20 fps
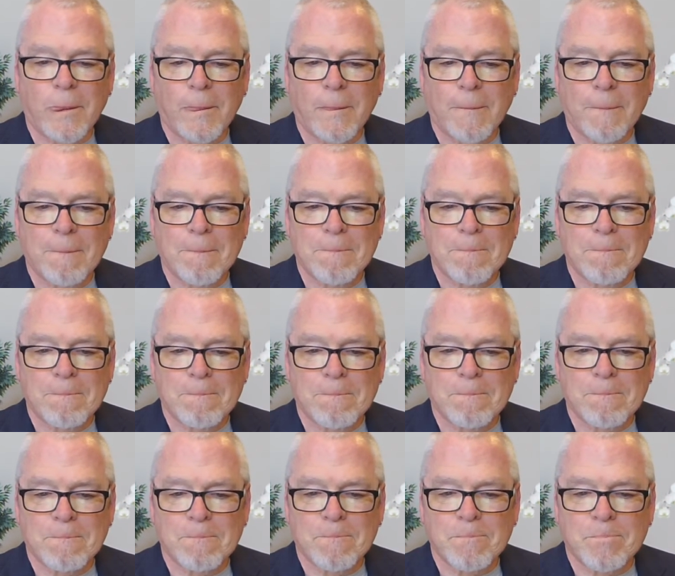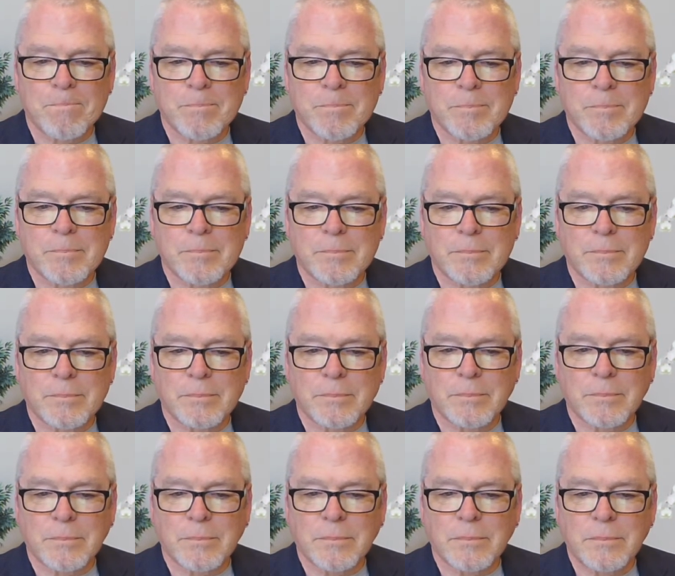
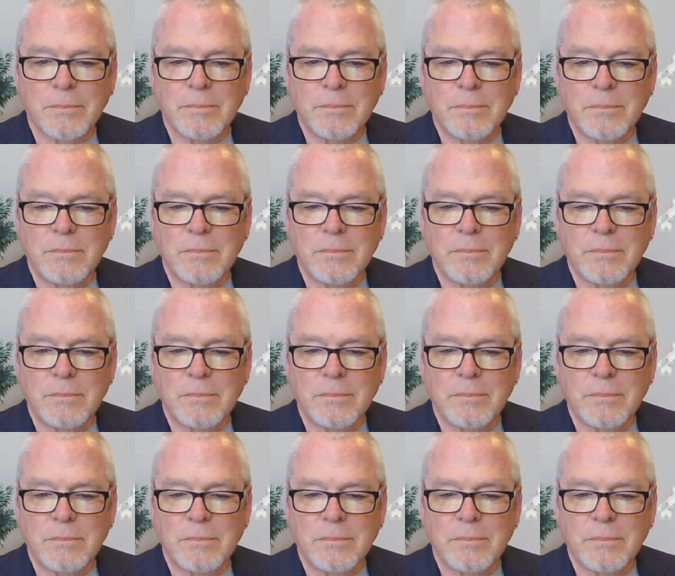(silence)